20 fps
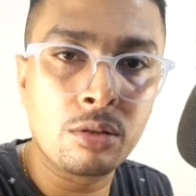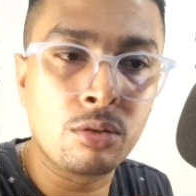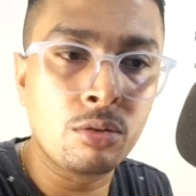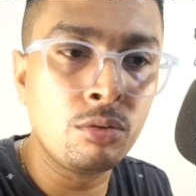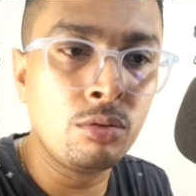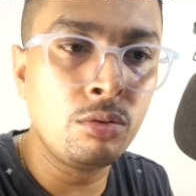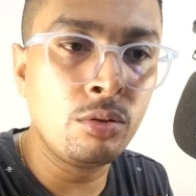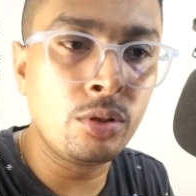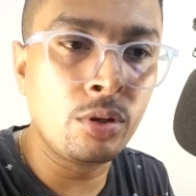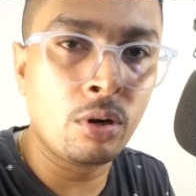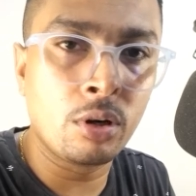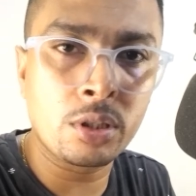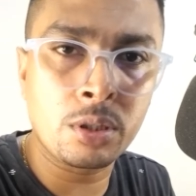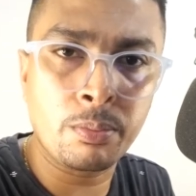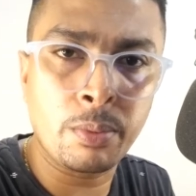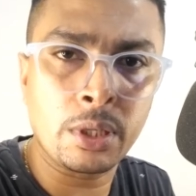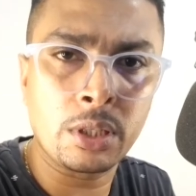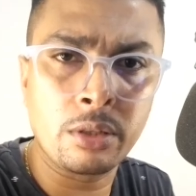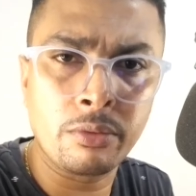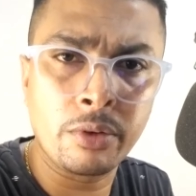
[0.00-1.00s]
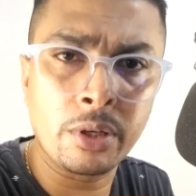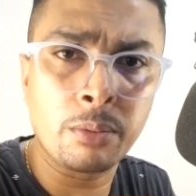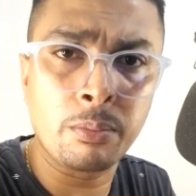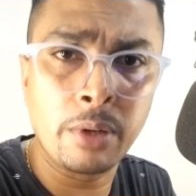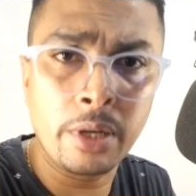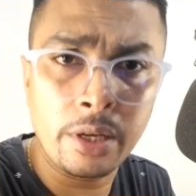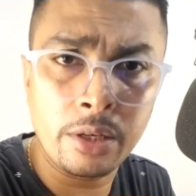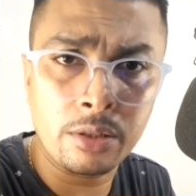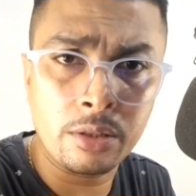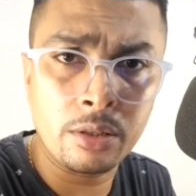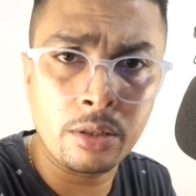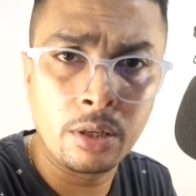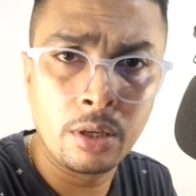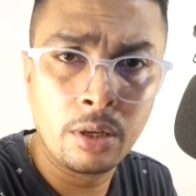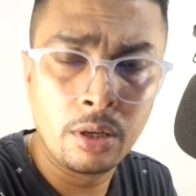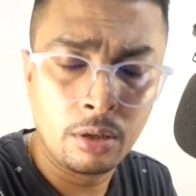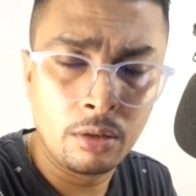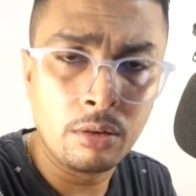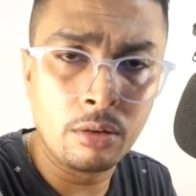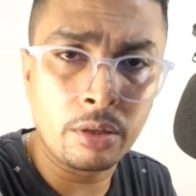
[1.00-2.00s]
to your specific place
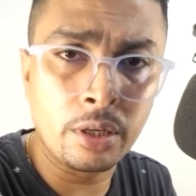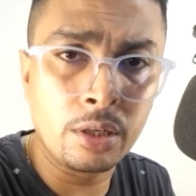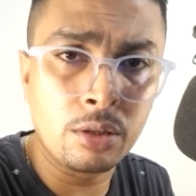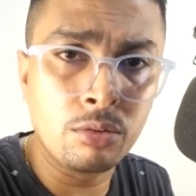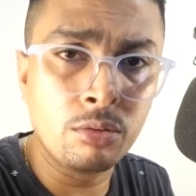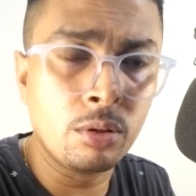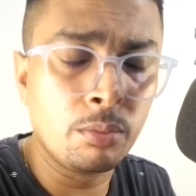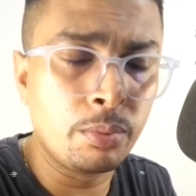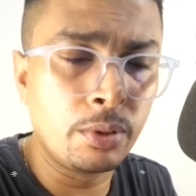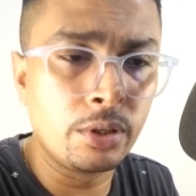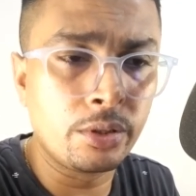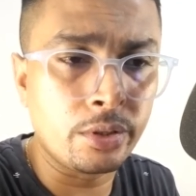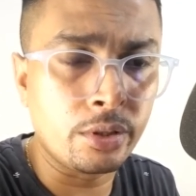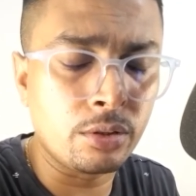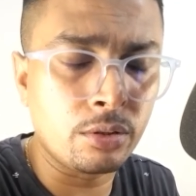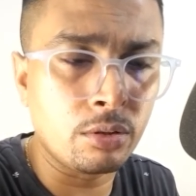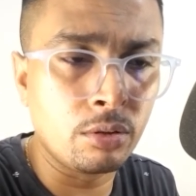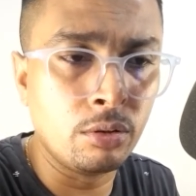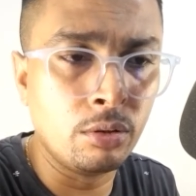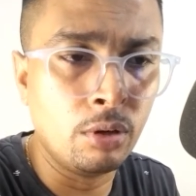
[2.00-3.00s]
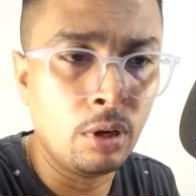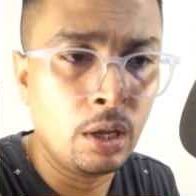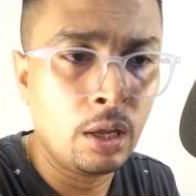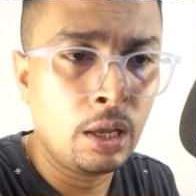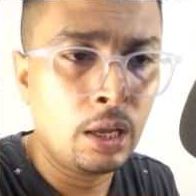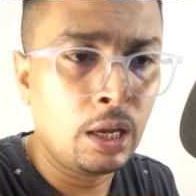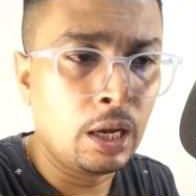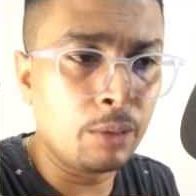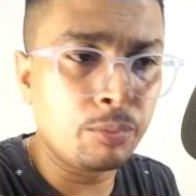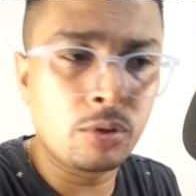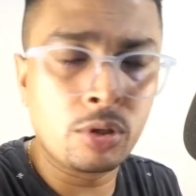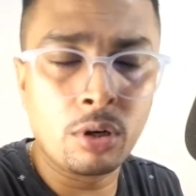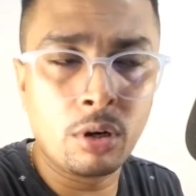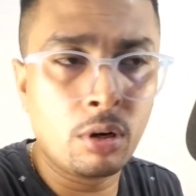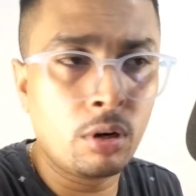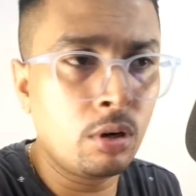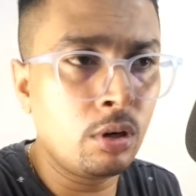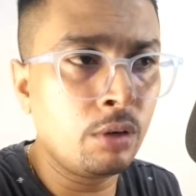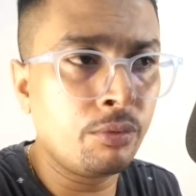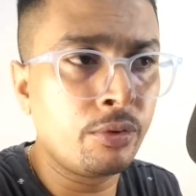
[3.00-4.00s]
okay to a person so i'm
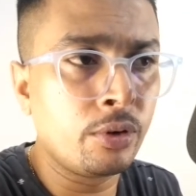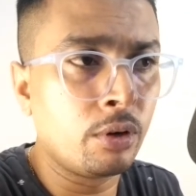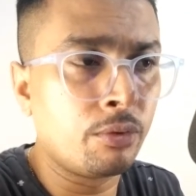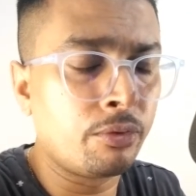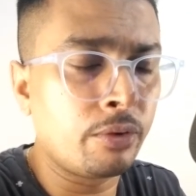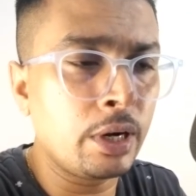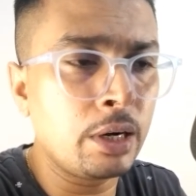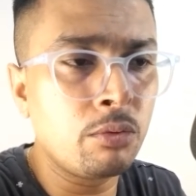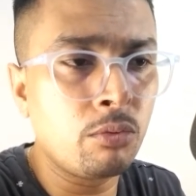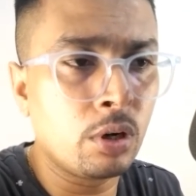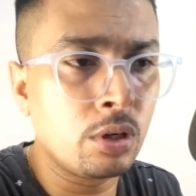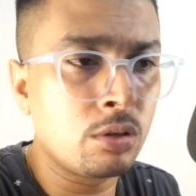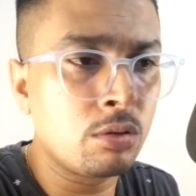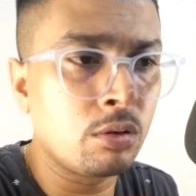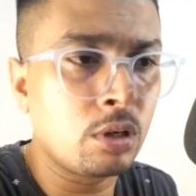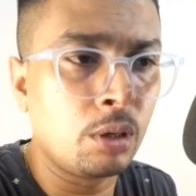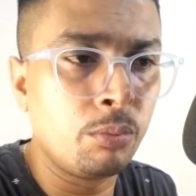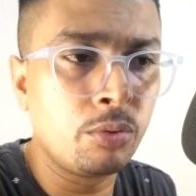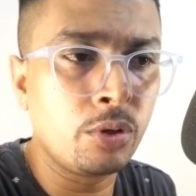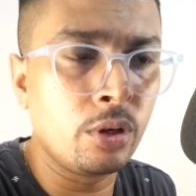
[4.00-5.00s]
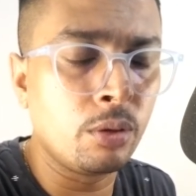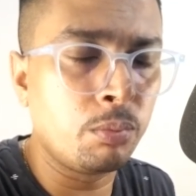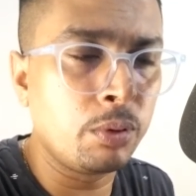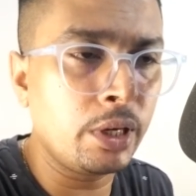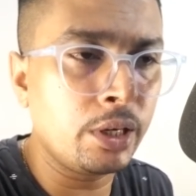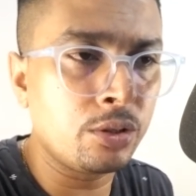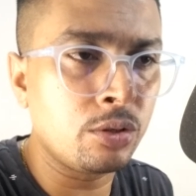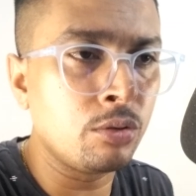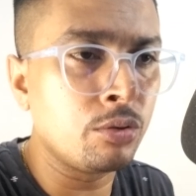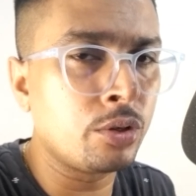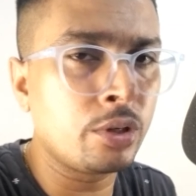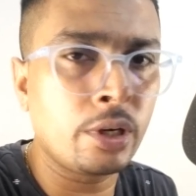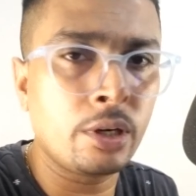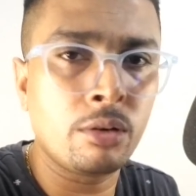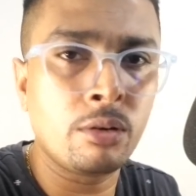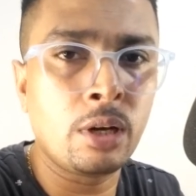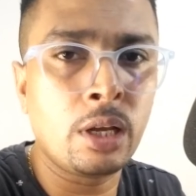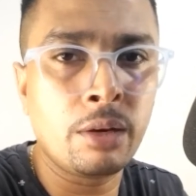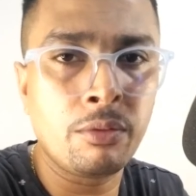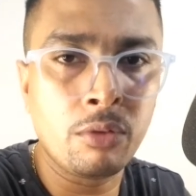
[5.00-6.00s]
sure if your friend wants to come to your place you share
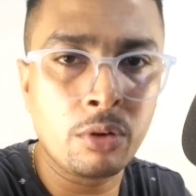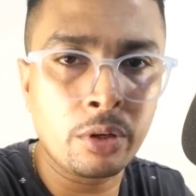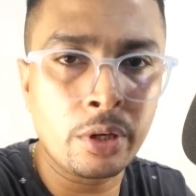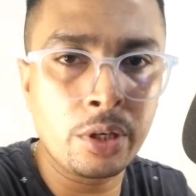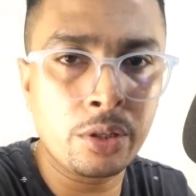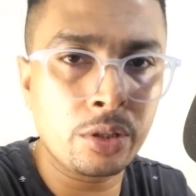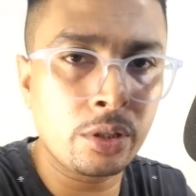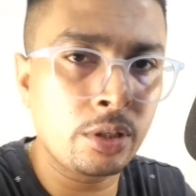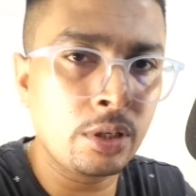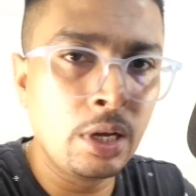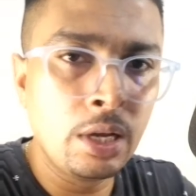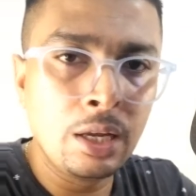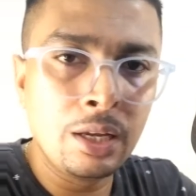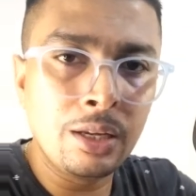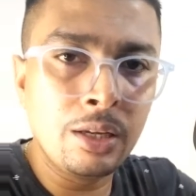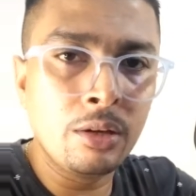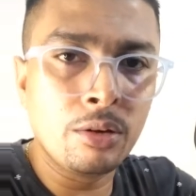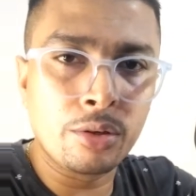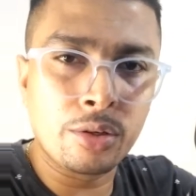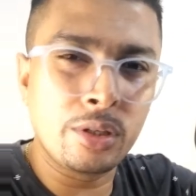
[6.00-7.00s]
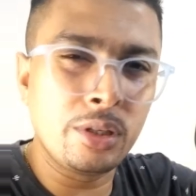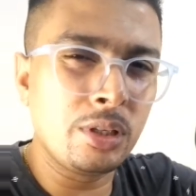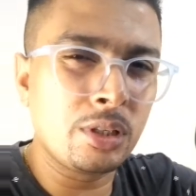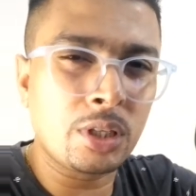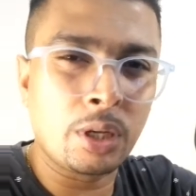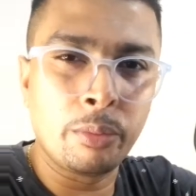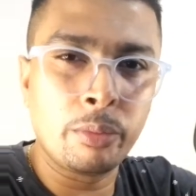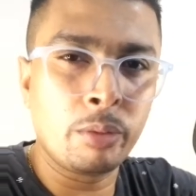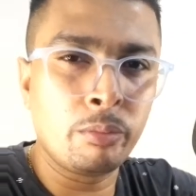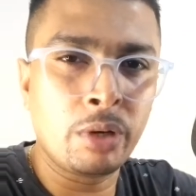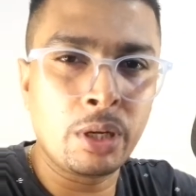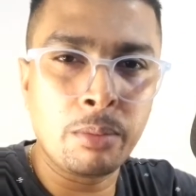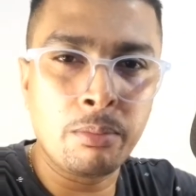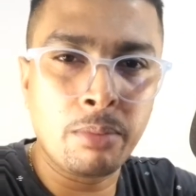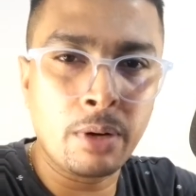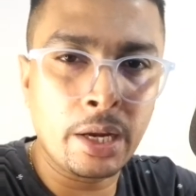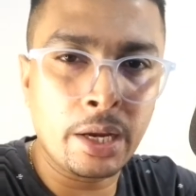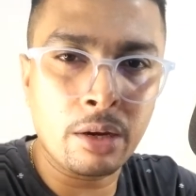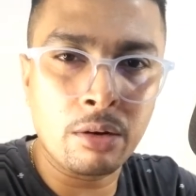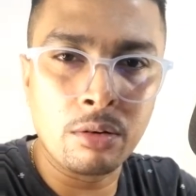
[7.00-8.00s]
your live location he or she is coming by bike